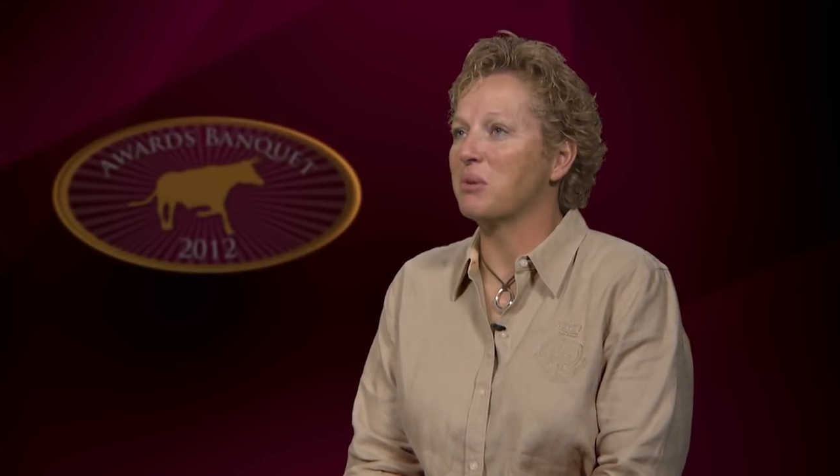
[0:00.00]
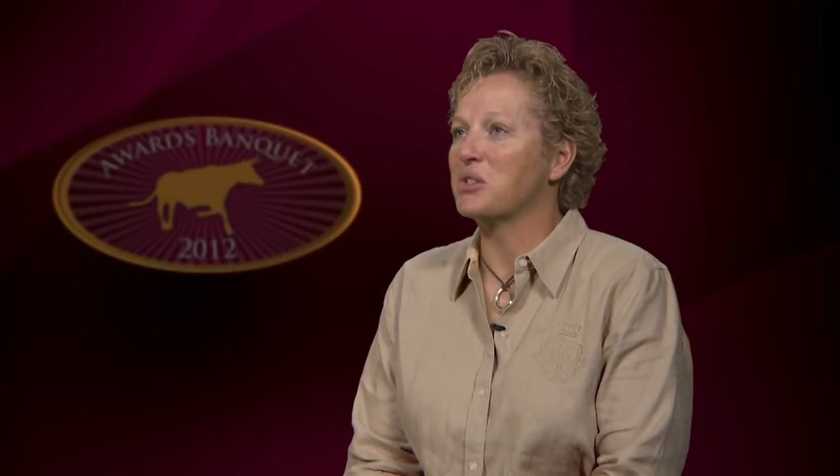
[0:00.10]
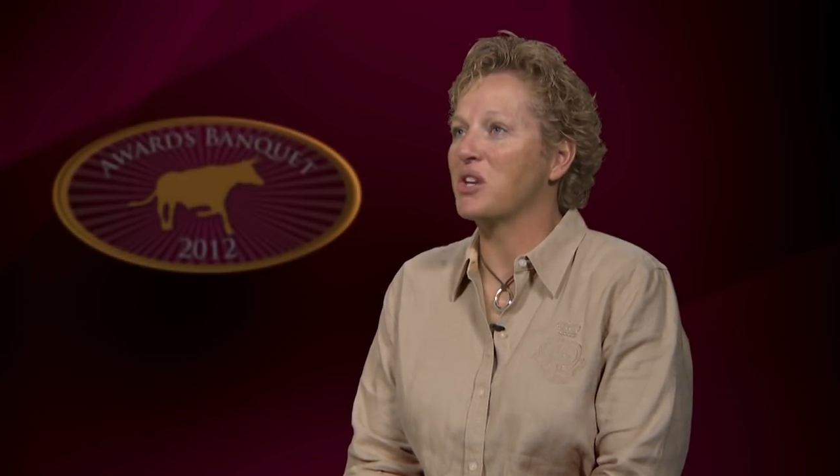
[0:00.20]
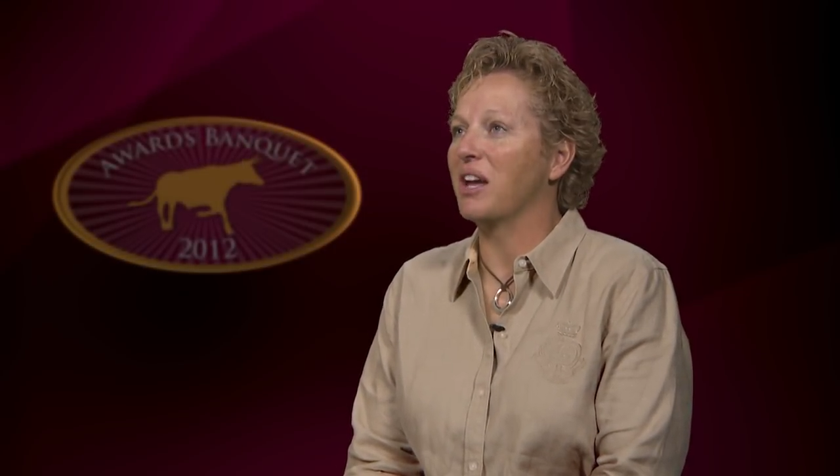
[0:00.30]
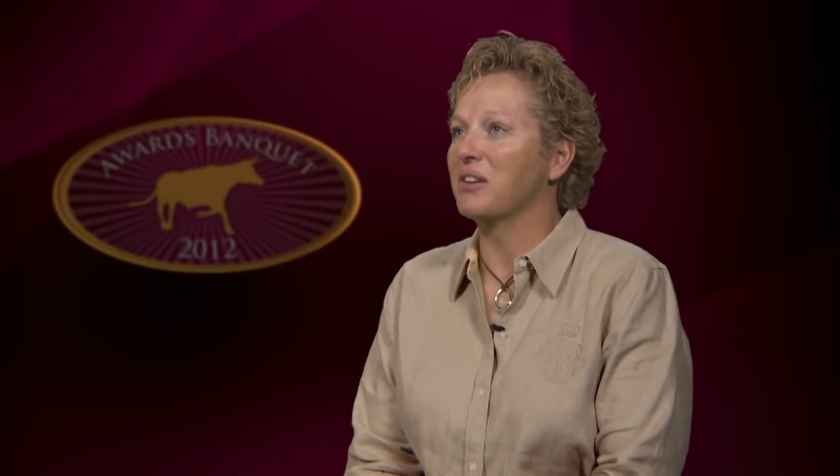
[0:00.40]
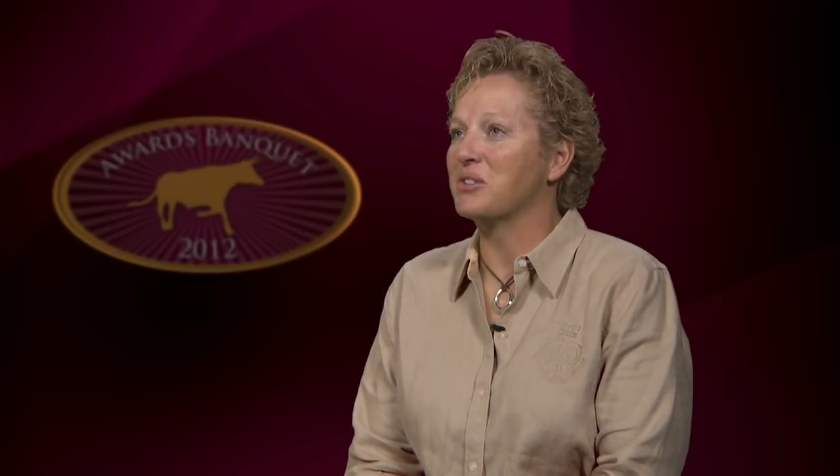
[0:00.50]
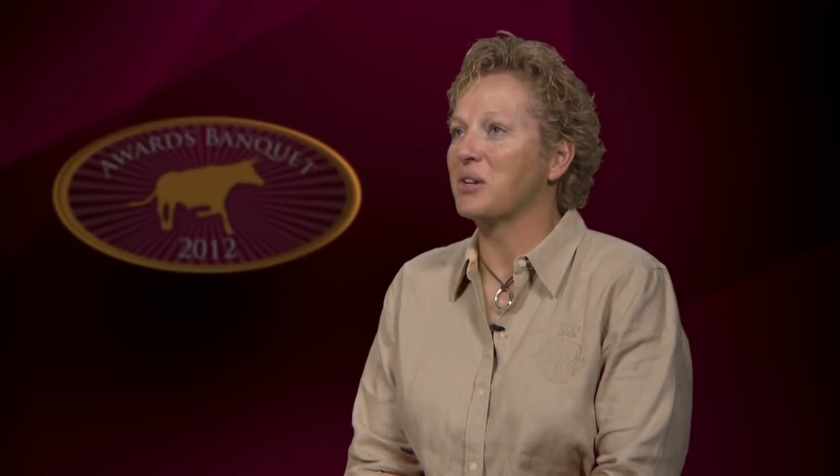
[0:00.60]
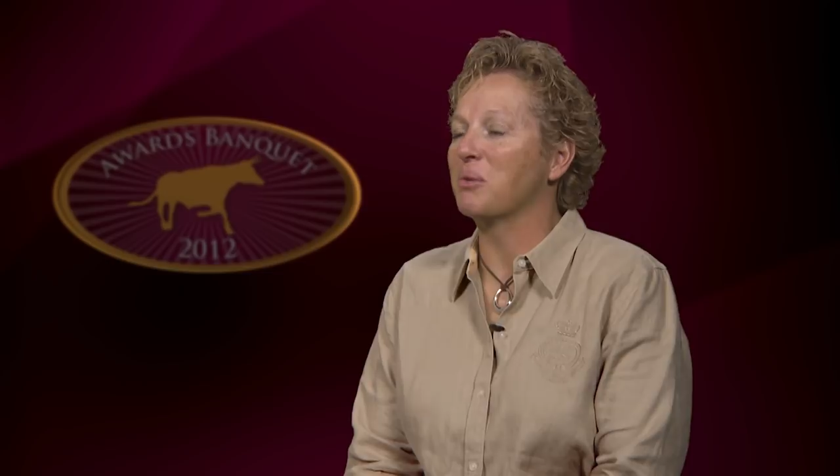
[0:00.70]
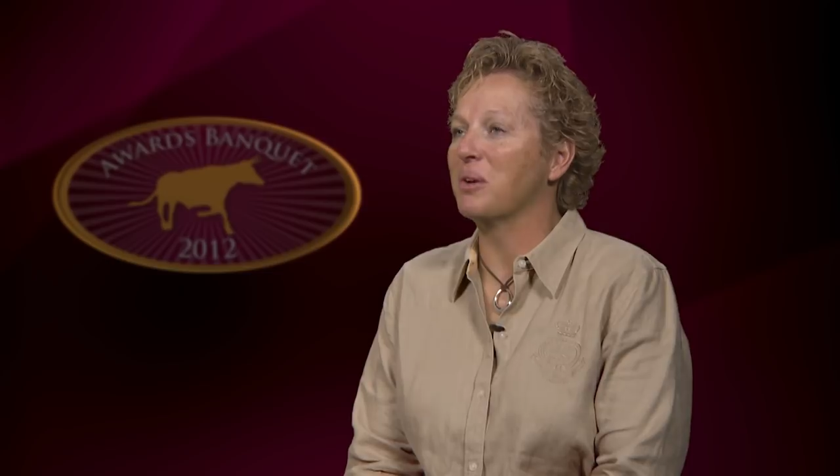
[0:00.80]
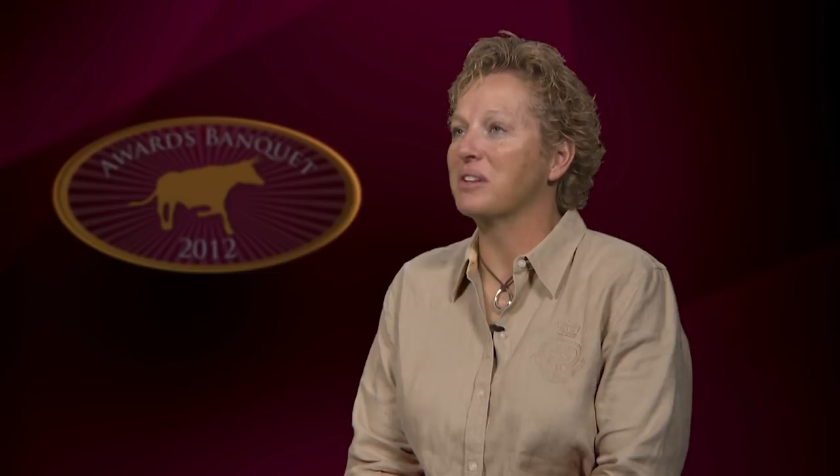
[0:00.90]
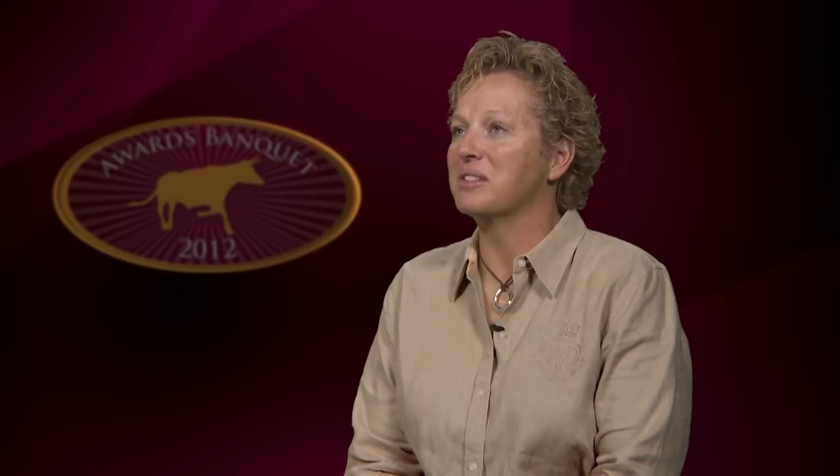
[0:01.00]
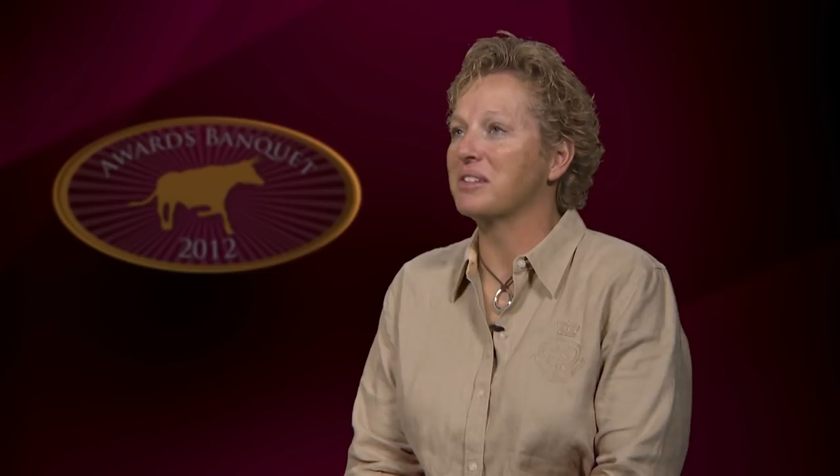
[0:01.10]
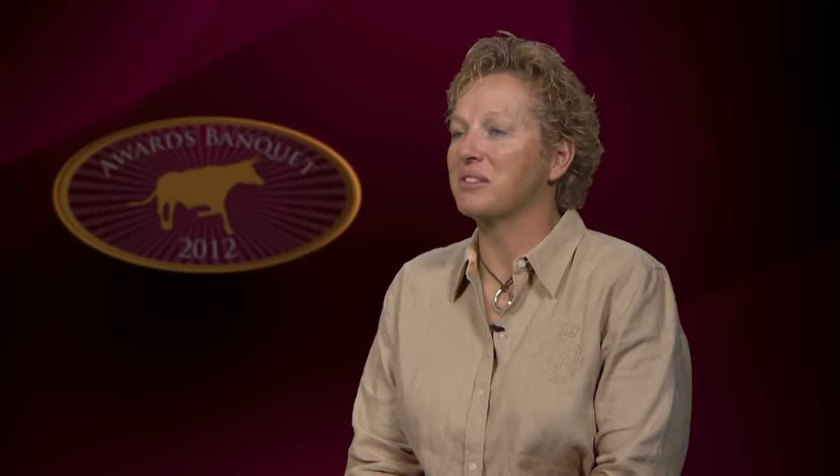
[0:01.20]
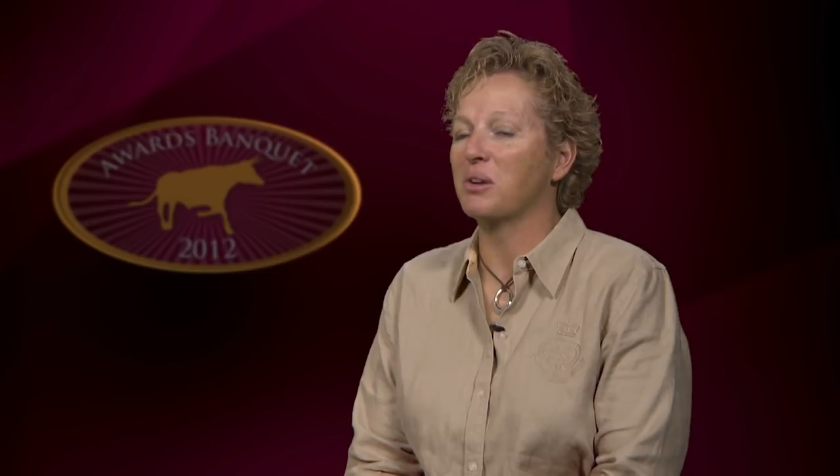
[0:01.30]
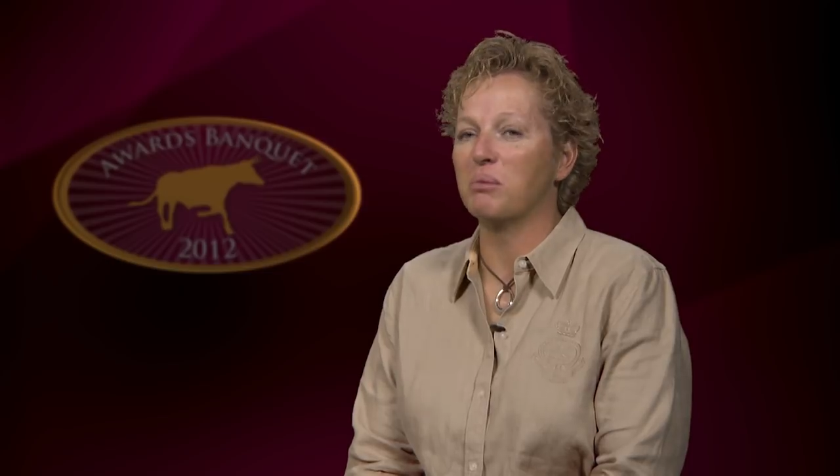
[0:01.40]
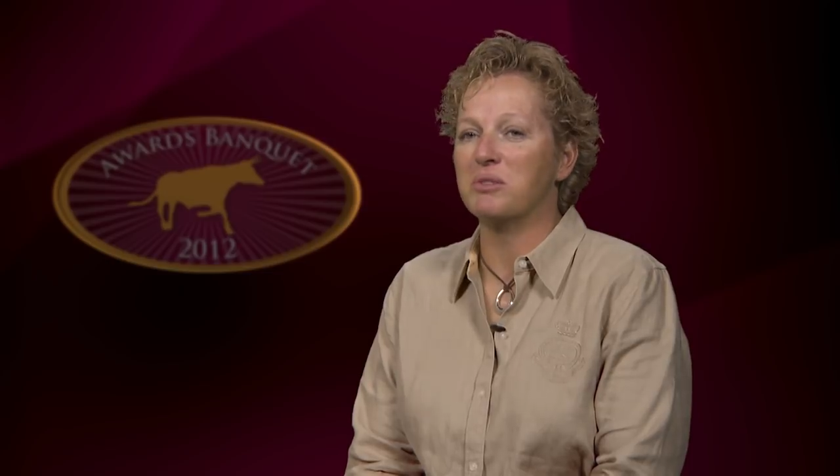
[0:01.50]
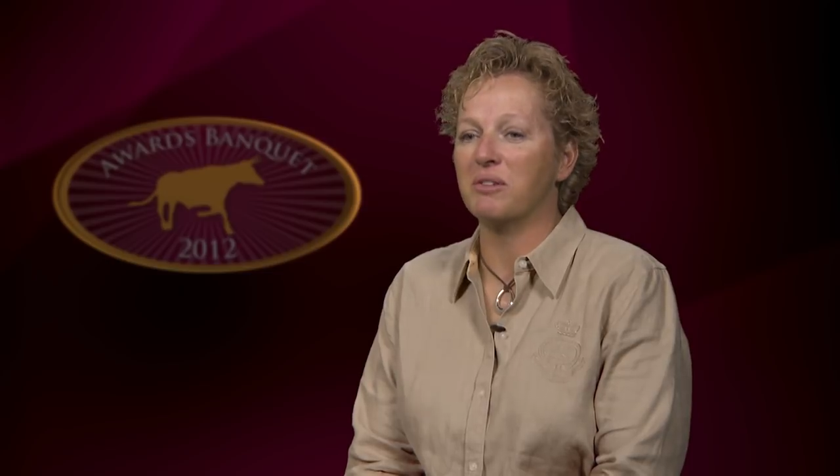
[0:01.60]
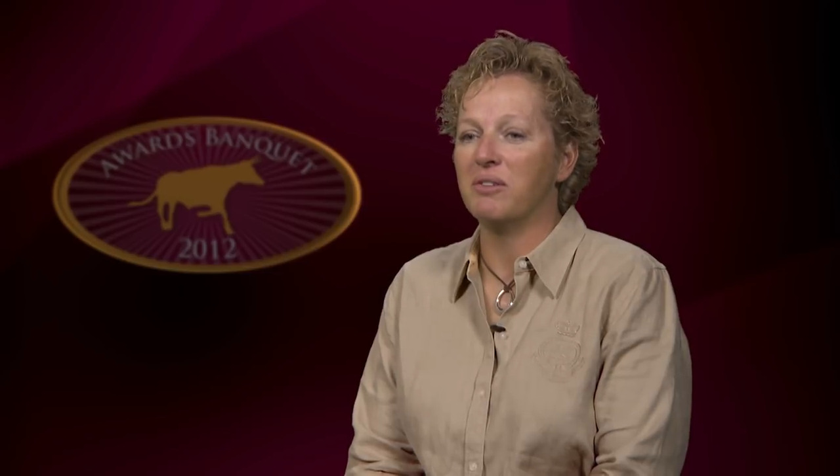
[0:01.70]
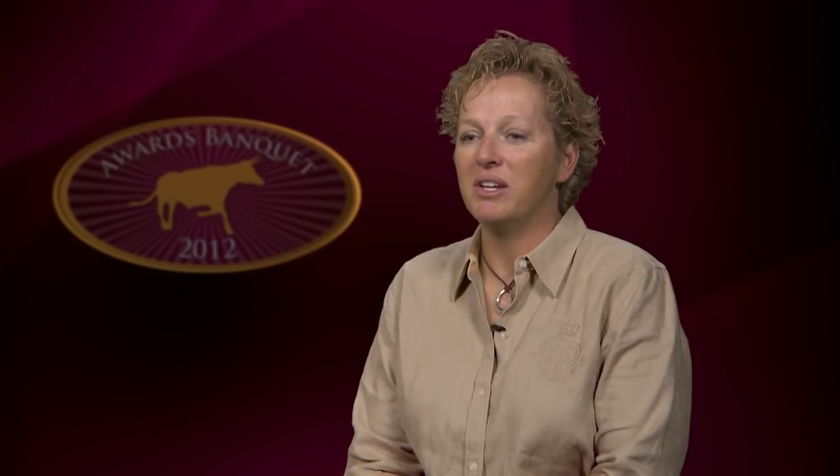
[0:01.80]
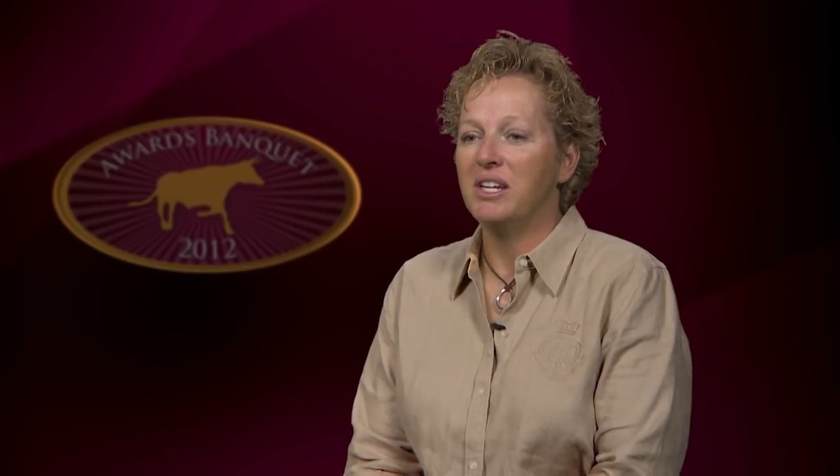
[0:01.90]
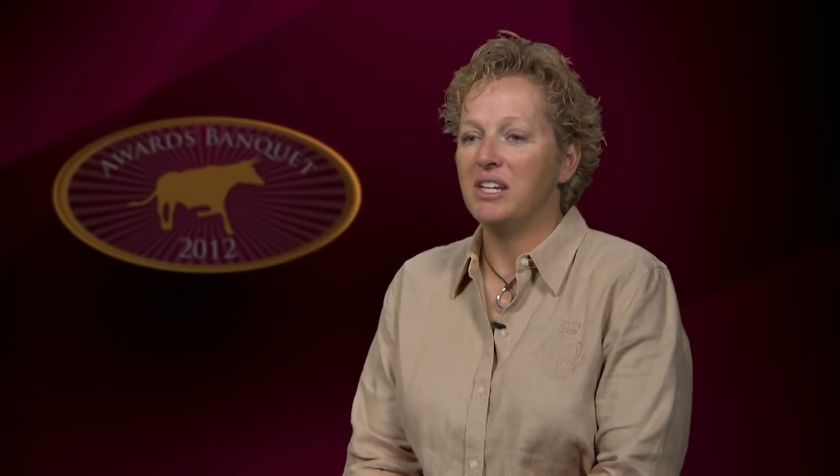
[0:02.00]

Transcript: most challenging ones in terms of,